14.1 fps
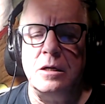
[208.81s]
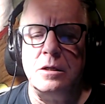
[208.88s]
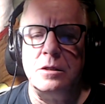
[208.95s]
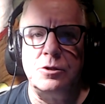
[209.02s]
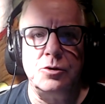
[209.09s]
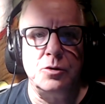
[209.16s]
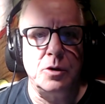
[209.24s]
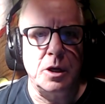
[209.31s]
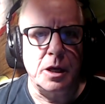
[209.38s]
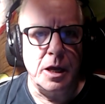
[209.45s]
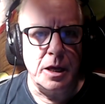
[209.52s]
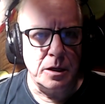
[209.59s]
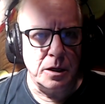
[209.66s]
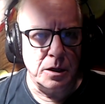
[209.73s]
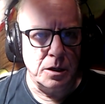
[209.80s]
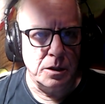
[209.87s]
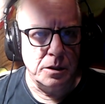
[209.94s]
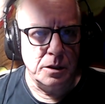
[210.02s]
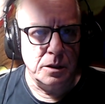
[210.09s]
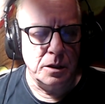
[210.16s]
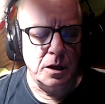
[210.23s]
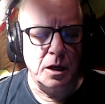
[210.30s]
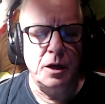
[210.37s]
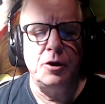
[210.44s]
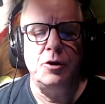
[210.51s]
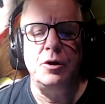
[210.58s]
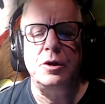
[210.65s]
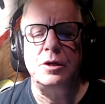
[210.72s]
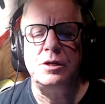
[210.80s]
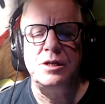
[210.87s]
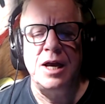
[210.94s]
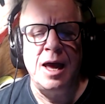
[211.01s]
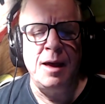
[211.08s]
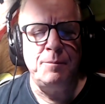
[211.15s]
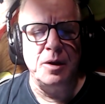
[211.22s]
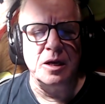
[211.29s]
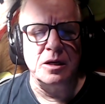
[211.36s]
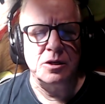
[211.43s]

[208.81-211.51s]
Soon again I heard a tapping,